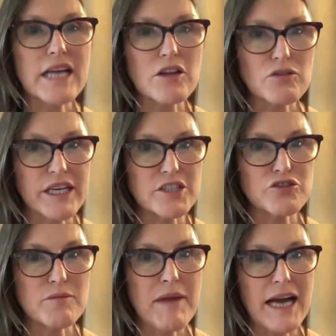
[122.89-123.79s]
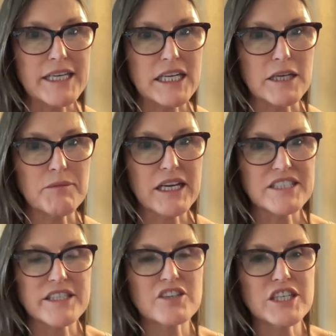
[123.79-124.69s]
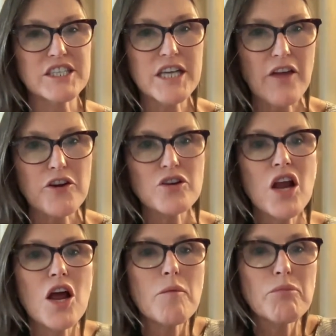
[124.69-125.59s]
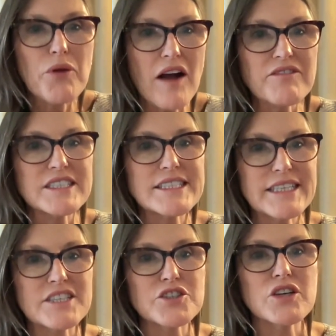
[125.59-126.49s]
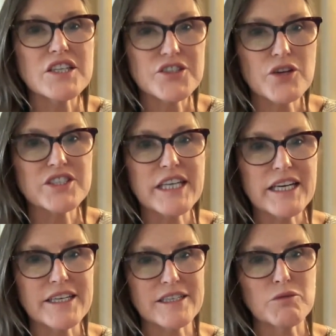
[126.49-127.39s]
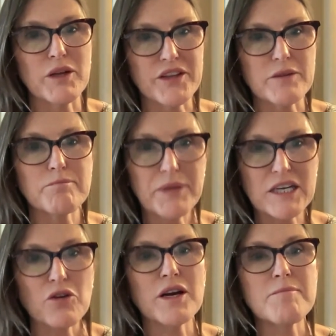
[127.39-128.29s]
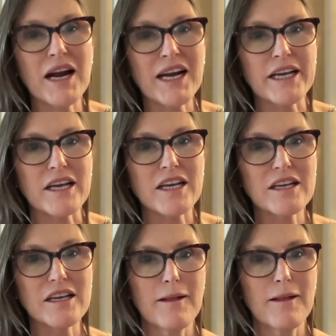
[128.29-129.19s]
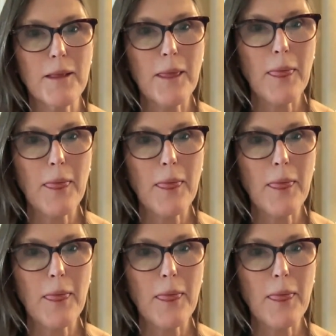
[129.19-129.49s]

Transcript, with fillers: accelerate dramatically because there's another profit center associated with it bitcoin mining well